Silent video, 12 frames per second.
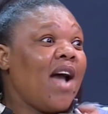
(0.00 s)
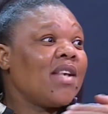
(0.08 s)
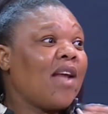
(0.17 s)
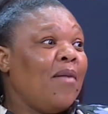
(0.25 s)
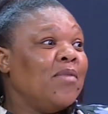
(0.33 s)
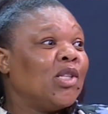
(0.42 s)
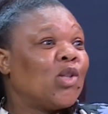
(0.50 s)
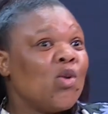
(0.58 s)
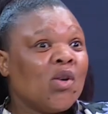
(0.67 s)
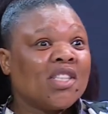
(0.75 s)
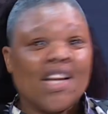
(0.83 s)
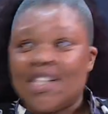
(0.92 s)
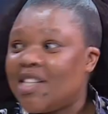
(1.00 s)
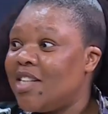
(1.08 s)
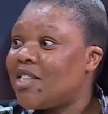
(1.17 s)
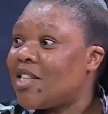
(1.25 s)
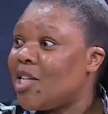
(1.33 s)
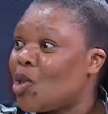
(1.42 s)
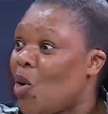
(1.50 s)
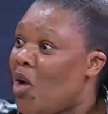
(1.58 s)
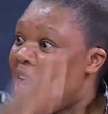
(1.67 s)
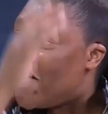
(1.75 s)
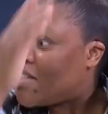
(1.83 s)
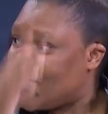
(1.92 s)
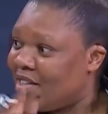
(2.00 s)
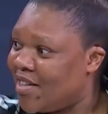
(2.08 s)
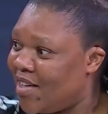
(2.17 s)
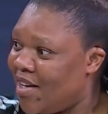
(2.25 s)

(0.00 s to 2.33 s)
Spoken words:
Adam is looked at, he's the tallest.